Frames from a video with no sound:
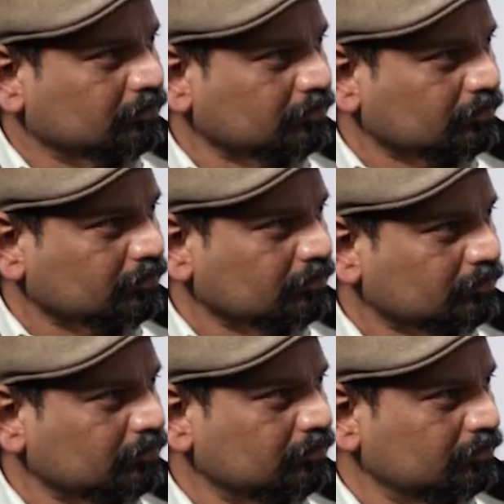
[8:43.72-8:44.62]

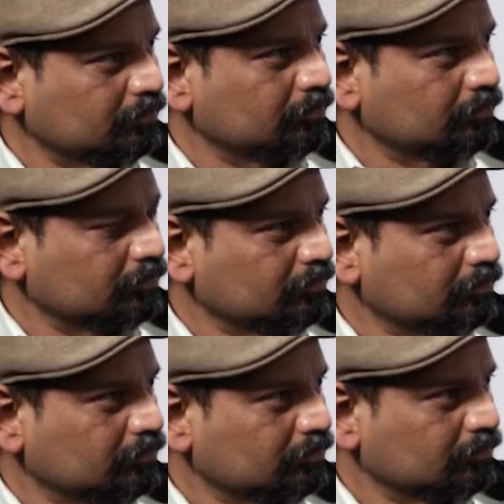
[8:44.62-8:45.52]

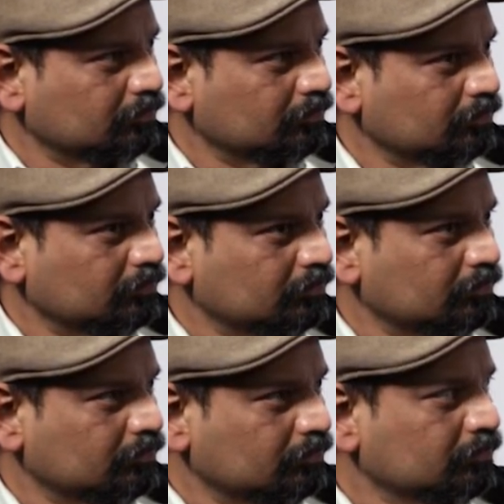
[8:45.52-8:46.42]

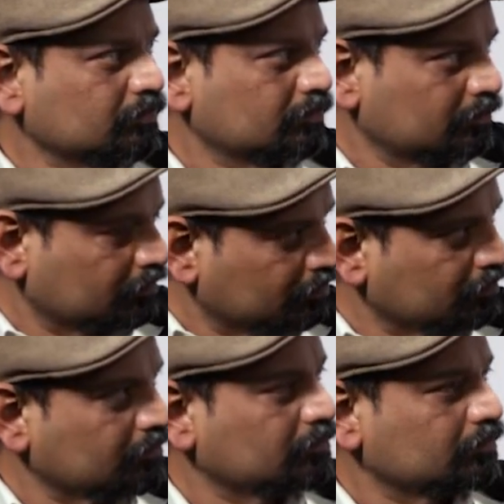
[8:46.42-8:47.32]

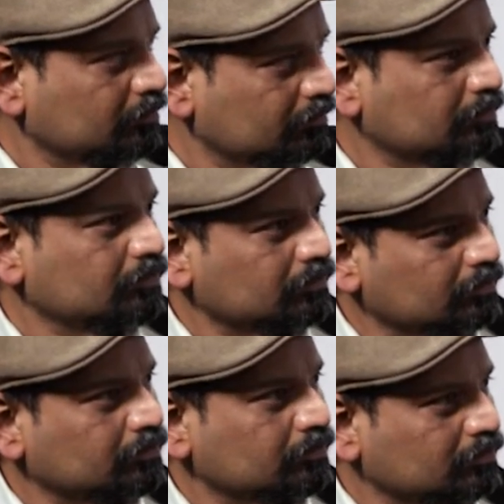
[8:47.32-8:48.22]

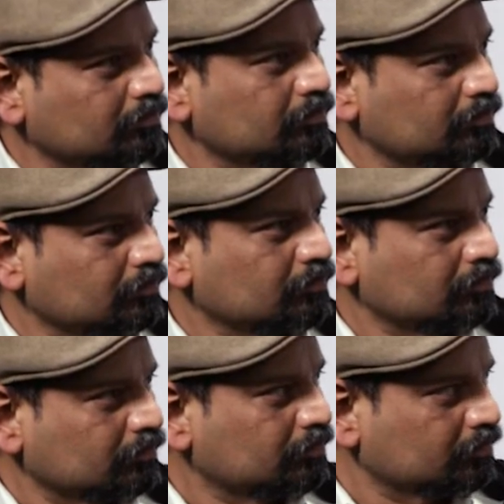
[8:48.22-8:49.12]

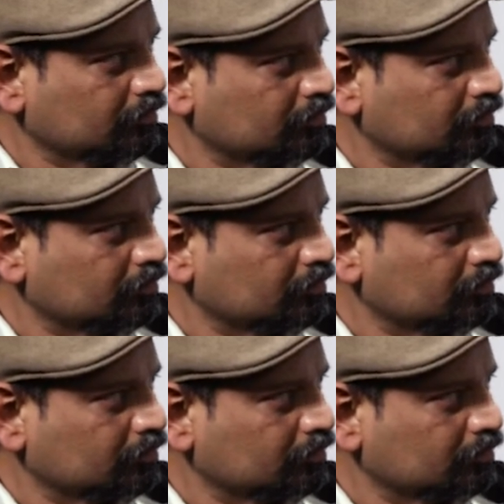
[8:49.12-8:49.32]
The person shown says nothing.